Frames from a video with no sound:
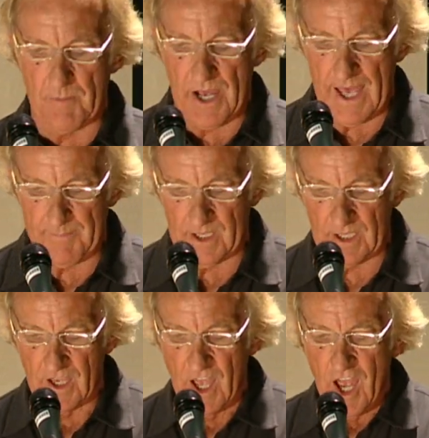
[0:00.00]
to
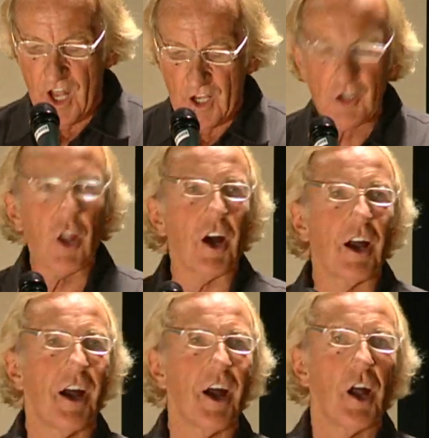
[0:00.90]
Miami.
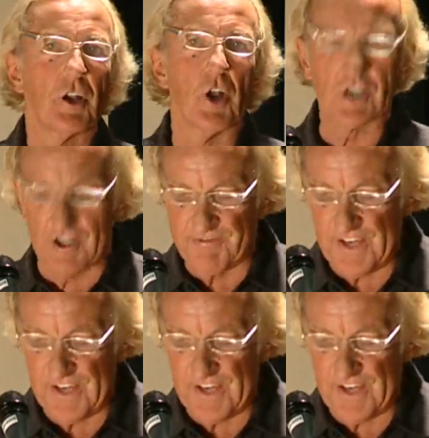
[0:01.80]
Look at